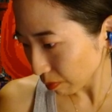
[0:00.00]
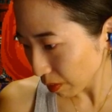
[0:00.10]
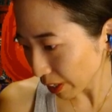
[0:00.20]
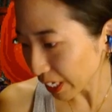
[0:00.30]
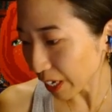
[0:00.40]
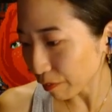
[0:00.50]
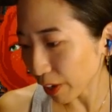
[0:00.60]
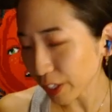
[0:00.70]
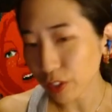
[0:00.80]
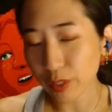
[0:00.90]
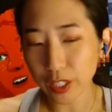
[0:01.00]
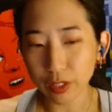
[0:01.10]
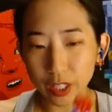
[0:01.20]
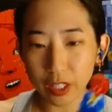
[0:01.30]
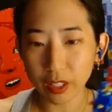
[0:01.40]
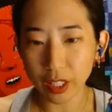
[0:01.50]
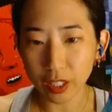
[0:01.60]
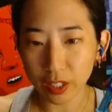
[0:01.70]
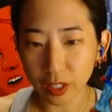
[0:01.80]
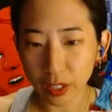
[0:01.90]
Yeah, foliage green. So
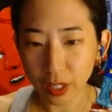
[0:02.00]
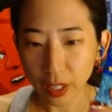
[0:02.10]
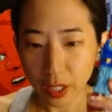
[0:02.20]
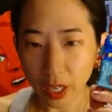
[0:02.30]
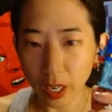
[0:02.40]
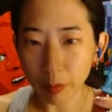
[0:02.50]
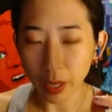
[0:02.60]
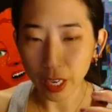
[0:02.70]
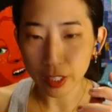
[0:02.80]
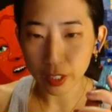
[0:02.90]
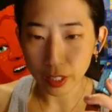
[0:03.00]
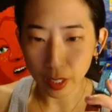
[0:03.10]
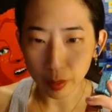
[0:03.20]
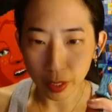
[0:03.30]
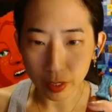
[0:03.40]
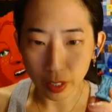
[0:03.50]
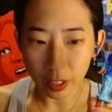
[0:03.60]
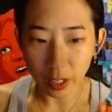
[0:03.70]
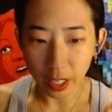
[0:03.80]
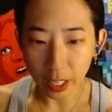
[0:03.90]
this actually
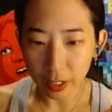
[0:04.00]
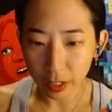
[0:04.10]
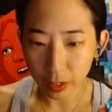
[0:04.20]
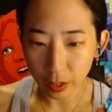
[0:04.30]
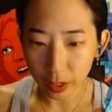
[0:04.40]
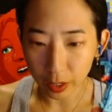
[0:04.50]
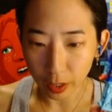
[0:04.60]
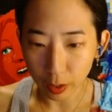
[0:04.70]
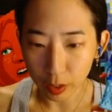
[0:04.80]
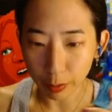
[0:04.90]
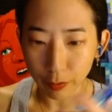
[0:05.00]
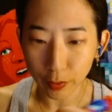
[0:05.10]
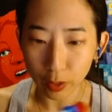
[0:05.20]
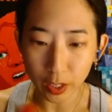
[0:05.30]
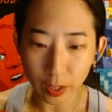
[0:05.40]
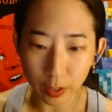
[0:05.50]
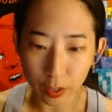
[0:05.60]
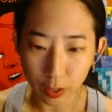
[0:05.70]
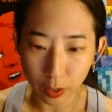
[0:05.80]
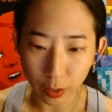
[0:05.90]
it's not actually good in the close up, but if you look near her
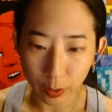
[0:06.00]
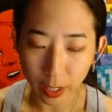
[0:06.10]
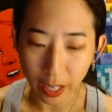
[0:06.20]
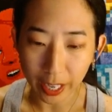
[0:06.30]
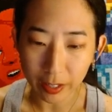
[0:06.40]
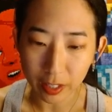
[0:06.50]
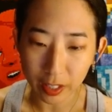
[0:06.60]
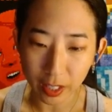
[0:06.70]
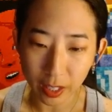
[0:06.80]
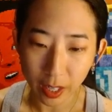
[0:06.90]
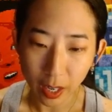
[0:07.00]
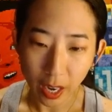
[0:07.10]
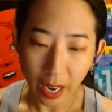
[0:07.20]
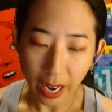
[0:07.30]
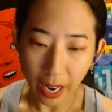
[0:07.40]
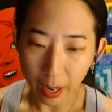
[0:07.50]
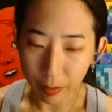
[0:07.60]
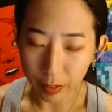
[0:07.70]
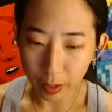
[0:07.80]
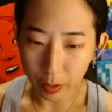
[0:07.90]
skirt, you can kind of see how
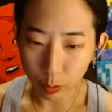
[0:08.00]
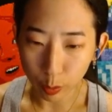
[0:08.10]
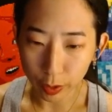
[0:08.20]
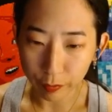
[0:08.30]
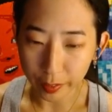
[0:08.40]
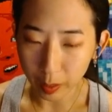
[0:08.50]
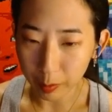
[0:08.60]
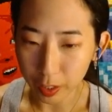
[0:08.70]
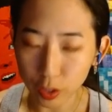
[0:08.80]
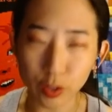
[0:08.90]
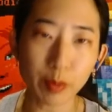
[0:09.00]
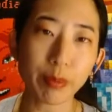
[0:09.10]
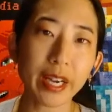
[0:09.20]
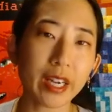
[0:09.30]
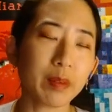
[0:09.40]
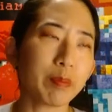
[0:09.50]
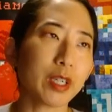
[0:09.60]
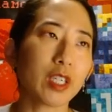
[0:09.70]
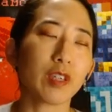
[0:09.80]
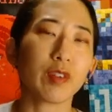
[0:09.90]
the wood filament is. You can buy a
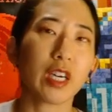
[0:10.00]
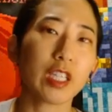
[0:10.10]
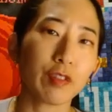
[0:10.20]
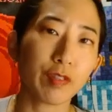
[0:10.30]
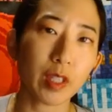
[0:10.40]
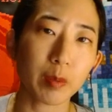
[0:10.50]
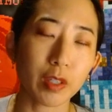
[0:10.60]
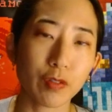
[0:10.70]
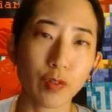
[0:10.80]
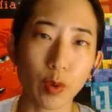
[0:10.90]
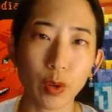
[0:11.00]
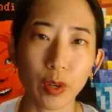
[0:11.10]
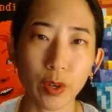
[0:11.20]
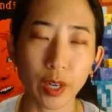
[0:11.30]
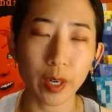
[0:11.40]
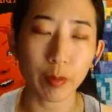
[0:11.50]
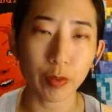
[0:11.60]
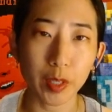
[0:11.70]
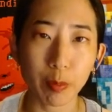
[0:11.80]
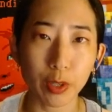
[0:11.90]
bunch of different kinds of filament for
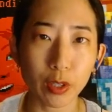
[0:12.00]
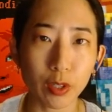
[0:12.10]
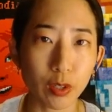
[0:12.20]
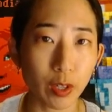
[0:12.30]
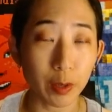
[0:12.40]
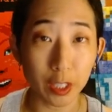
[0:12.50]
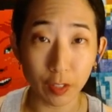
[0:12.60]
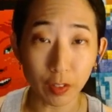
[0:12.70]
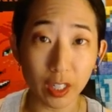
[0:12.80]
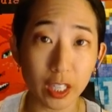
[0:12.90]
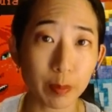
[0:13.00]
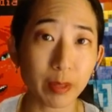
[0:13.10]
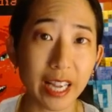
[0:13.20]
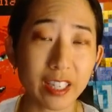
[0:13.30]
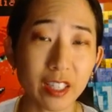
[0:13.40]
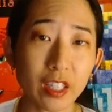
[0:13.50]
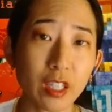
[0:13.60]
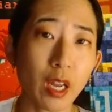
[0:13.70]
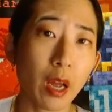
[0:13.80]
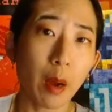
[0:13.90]
3D printers. So there are different kinds of
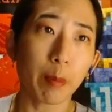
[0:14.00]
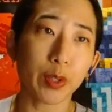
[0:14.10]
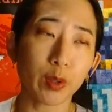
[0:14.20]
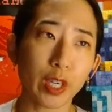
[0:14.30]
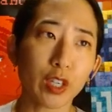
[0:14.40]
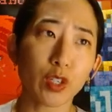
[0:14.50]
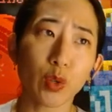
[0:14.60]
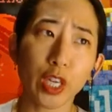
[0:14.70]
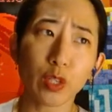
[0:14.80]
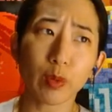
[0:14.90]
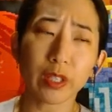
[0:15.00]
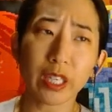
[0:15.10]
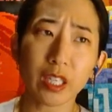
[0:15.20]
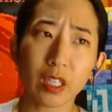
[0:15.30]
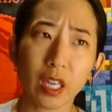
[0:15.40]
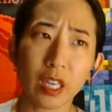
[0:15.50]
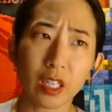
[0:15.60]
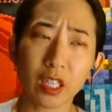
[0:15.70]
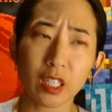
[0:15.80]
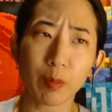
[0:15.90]
plastics, but there is one that
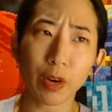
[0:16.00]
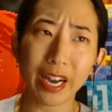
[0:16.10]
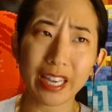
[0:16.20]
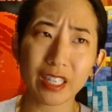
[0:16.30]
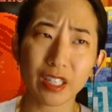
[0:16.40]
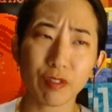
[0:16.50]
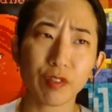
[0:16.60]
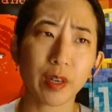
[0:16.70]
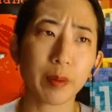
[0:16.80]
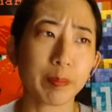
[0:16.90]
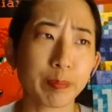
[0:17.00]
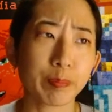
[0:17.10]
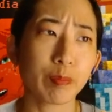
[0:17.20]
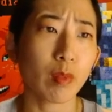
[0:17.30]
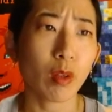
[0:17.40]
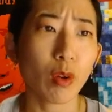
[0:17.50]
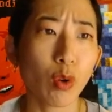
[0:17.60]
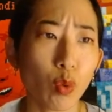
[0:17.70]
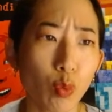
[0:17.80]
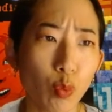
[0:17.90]
is some kind of
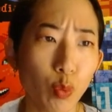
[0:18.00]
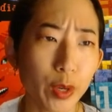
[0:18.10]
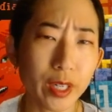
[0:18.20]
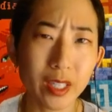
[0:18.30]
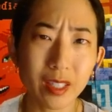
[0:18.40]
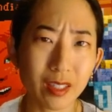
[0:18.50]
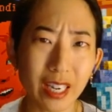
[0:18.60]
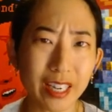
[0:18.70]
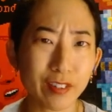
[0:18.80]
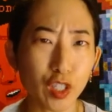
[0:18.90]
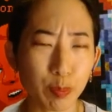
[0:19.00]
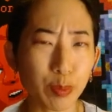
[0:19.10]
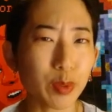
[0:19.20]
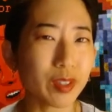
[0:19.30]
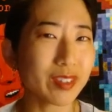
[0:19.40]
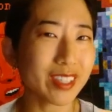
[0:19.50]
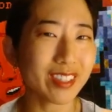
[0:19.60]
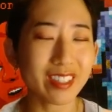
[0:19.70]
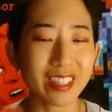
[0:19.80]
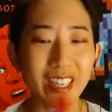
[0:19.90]
wood kind of spool that you
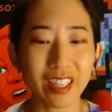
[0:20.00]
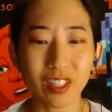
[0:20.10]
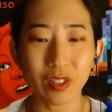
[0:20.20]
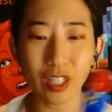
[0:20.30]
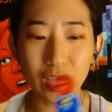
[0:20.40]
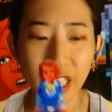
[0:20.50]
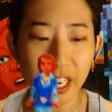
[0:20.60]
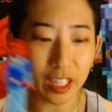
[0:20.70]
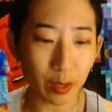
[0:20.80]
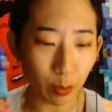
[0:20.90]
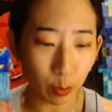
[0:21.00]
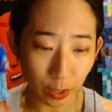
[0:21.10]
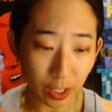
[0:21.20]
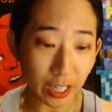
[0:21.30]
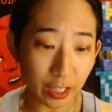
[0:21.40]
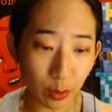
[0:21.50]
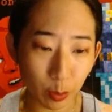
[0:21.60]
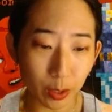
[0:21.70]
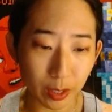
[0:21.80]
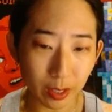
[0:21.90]
can get. And so this is actually
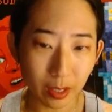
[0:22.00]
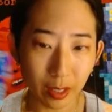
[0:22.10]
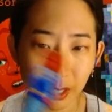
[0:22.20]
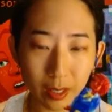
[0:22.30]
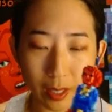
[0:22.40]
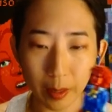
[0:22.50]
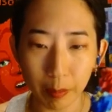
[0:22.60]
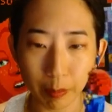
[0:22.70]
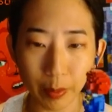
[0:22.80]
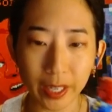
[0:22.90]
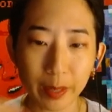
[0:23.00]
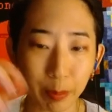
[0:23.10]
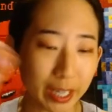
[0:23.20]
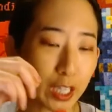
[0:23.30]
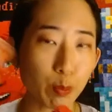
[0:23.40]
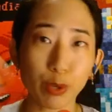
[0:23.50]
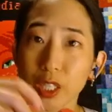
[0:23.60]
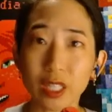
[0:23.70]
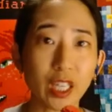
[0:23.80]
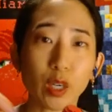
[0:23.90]
wood, but it gets
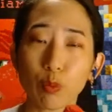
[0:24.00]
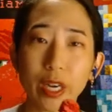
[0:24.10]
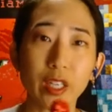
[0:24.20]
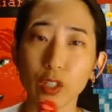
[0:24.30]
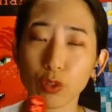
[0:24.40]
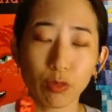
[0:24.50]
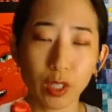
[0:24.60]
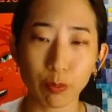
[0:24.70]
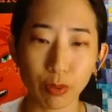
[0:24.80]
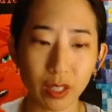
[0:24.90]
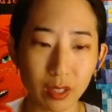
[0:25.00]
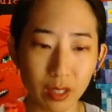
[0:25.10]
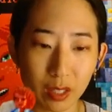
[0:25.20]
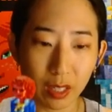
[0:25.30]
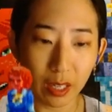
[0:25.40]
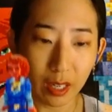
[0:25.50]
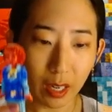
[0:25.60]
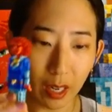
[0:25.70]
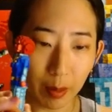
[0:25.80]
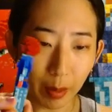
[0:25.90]
printed like a regular 3D print,
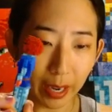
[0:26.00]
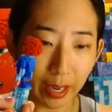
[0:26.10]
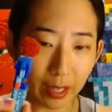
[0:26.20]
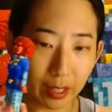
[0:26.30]
and